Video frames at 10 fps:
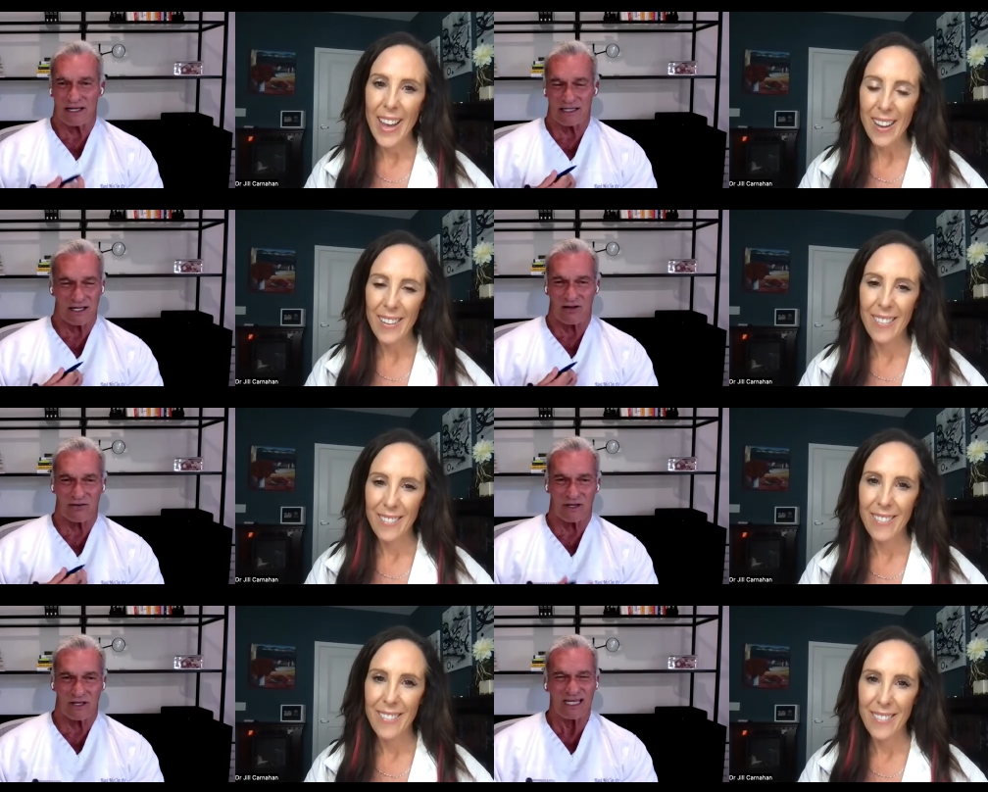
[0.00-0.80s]
Speaker 1: And I, I
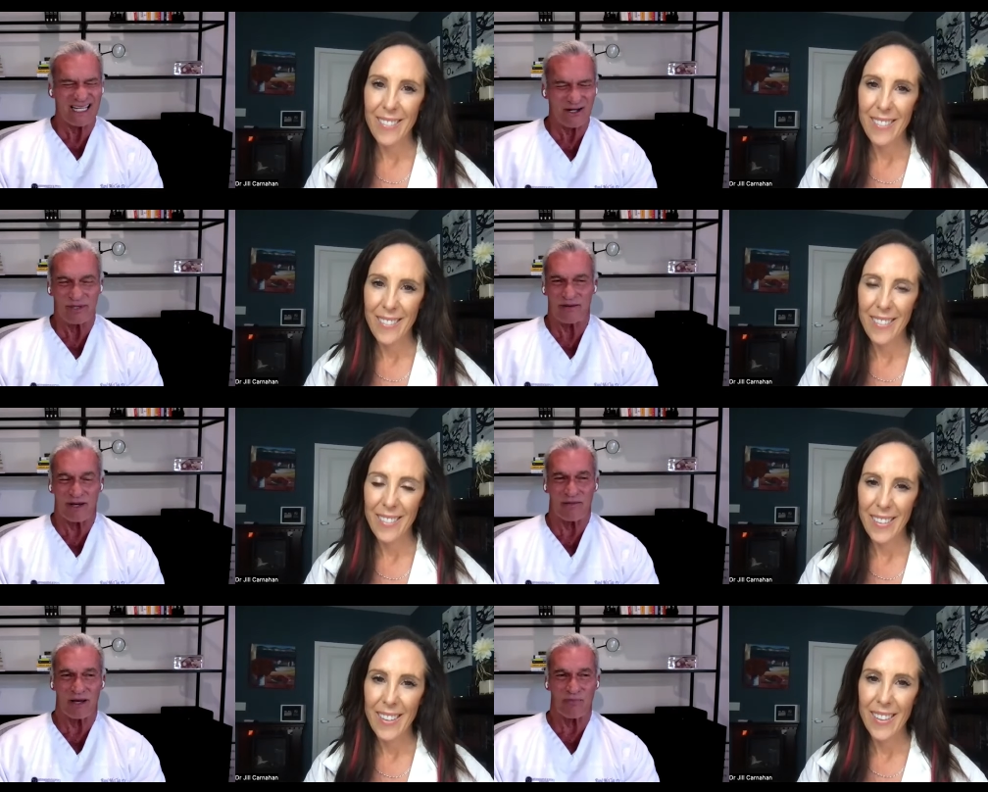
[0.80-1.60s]
tell a little
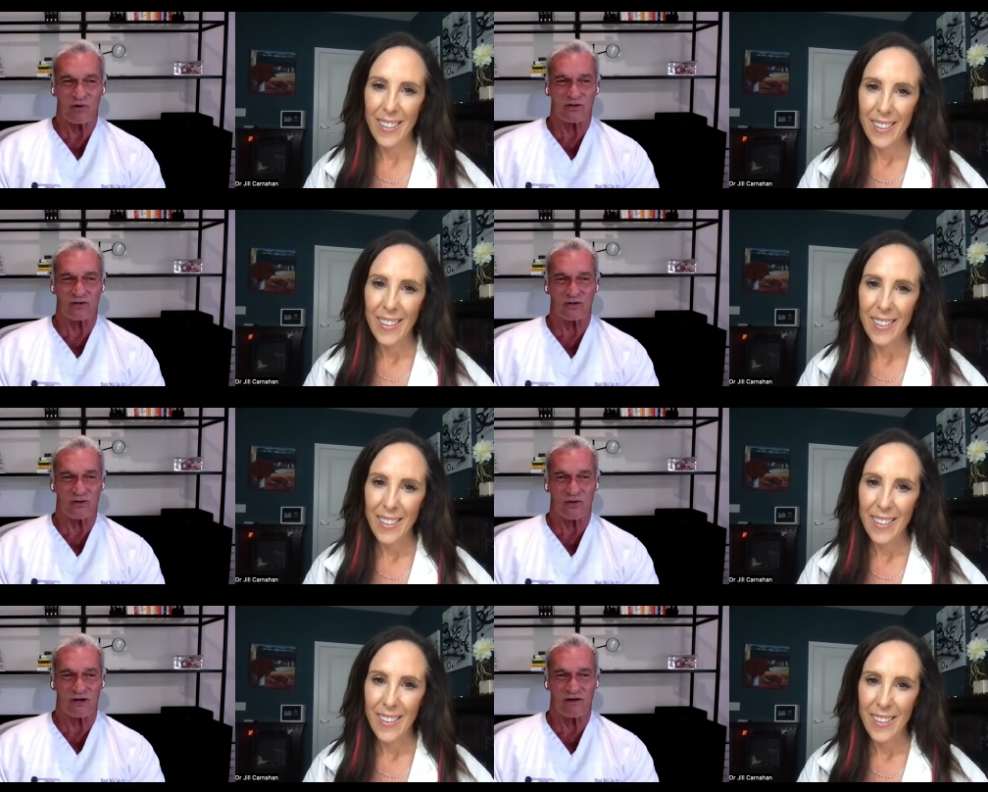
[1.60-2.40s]
bit about my
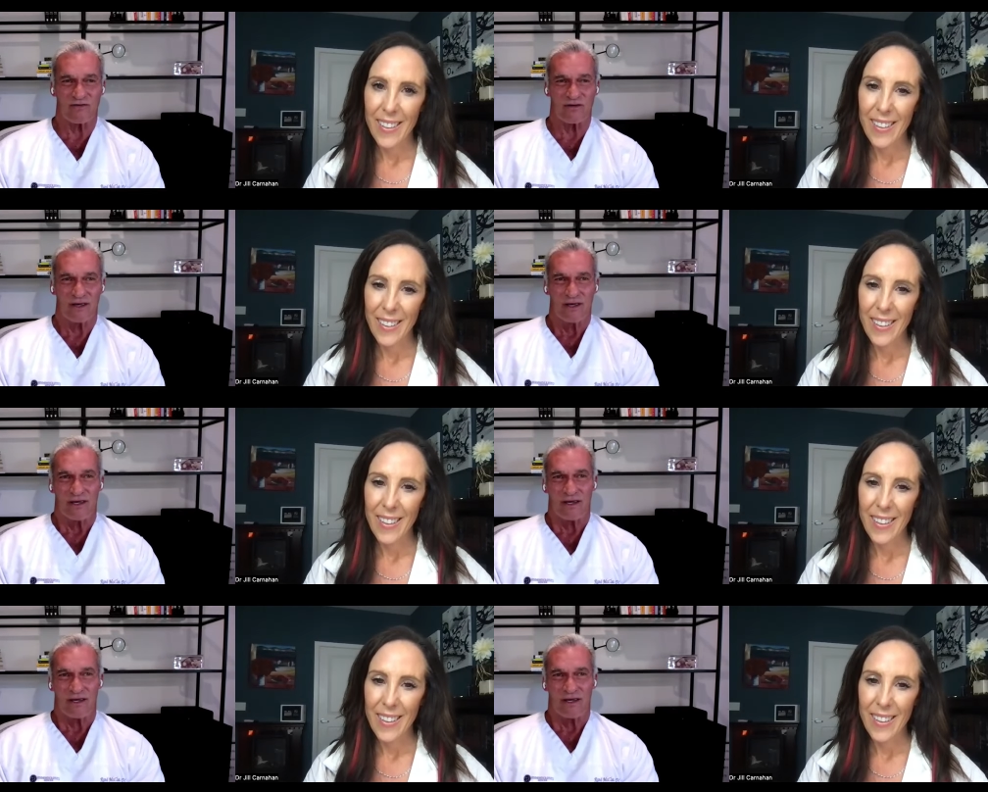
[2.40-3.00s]
personal story of